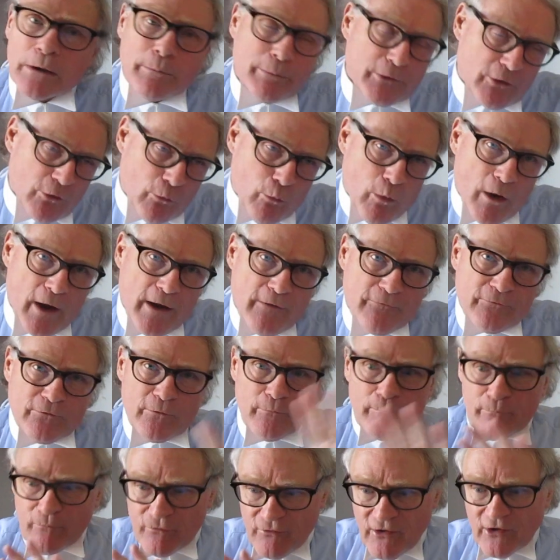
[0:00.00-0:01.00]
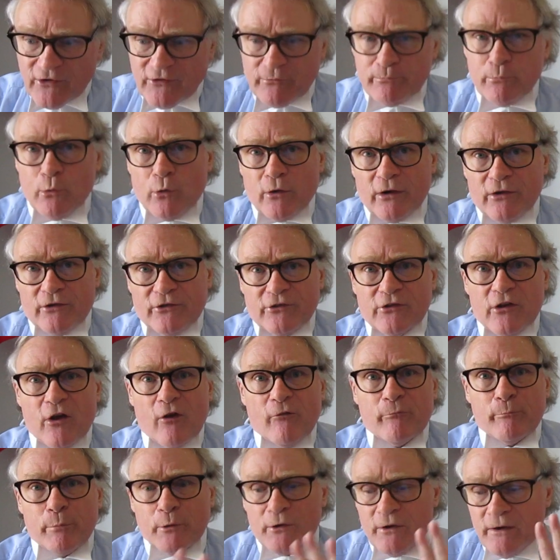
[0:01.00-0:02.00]
bit away from this book
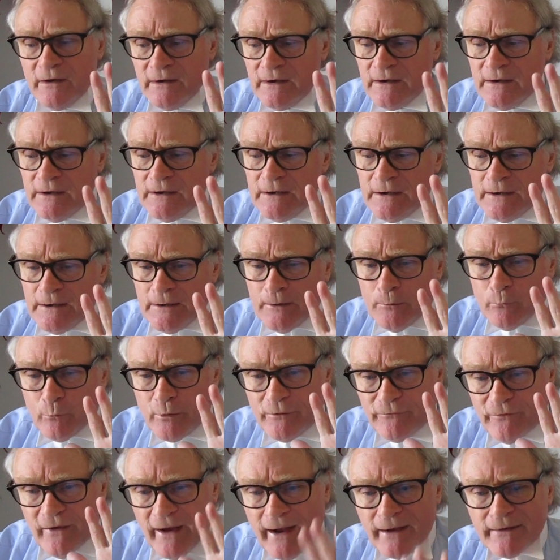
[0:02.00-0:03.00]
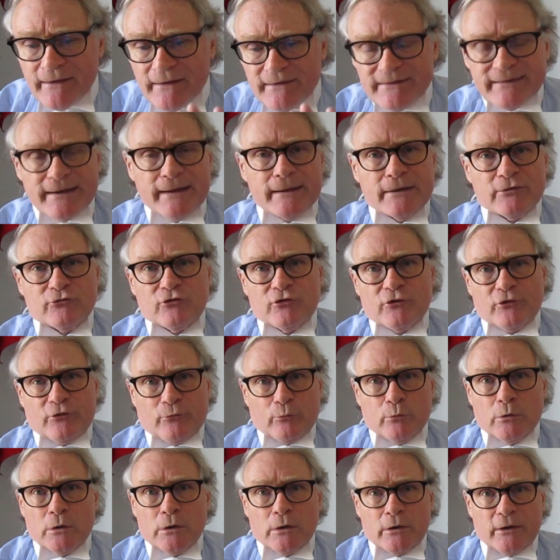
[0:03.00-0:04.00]
itself. But we've had intelligence
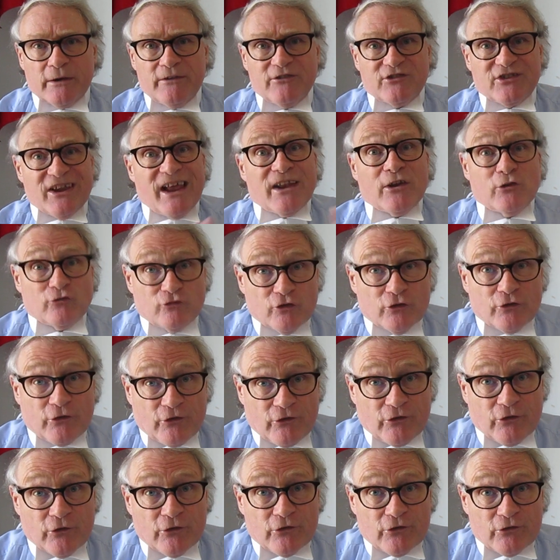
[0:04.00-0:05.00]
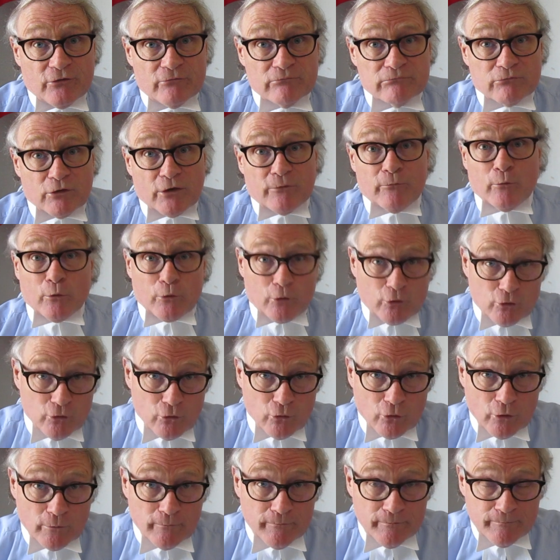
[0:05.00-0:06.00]
work, intelligences, whatever you want to
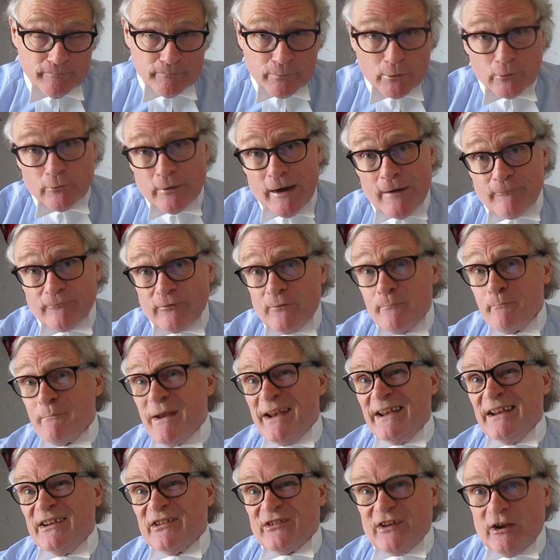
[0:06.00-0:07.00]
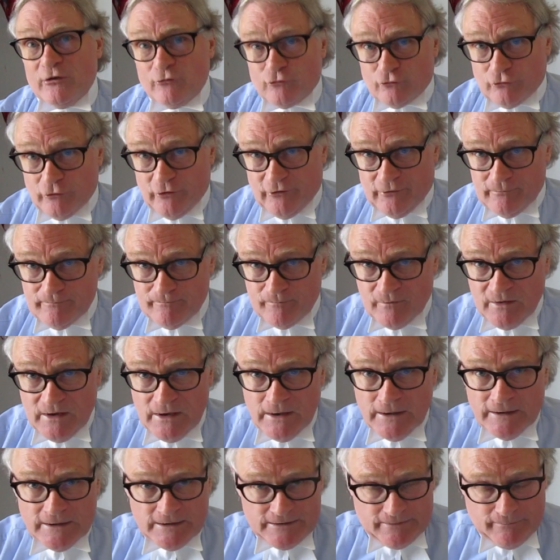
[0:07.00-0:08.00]
call them, around for many centuries.
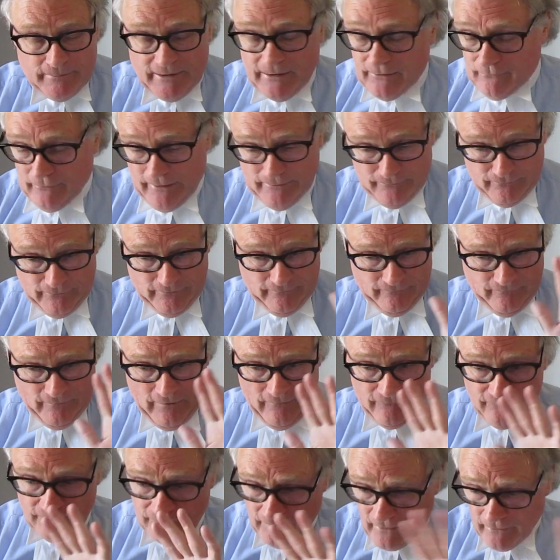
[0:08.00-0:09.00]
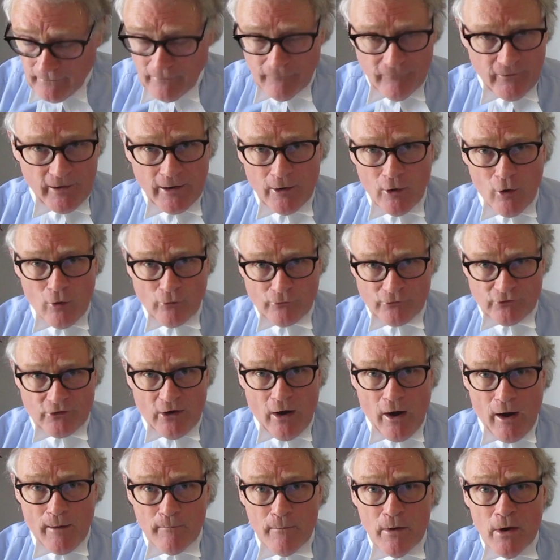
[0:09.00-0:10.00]
I mean, a very, very long
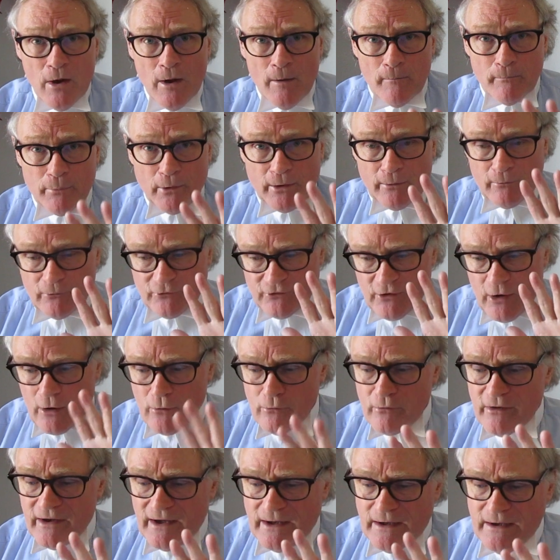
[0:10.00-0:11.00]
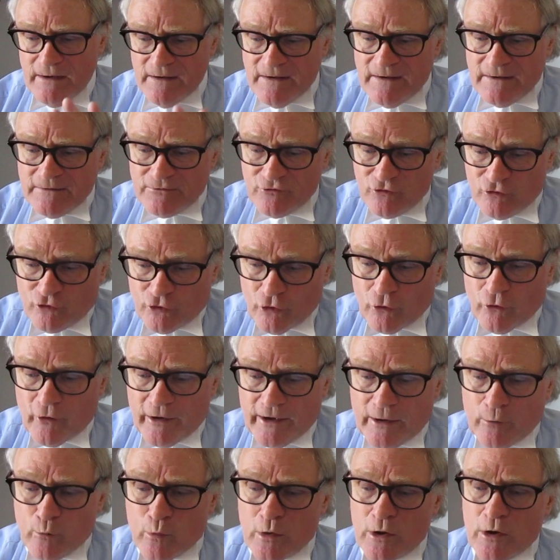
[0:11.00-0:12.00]
time. But it was only
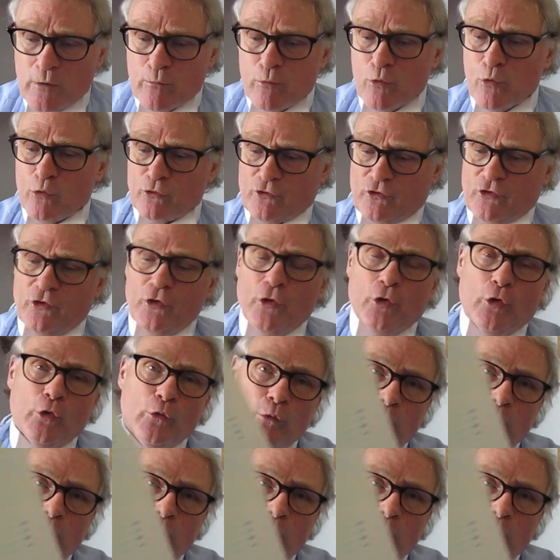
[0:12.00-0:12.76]
during World War II,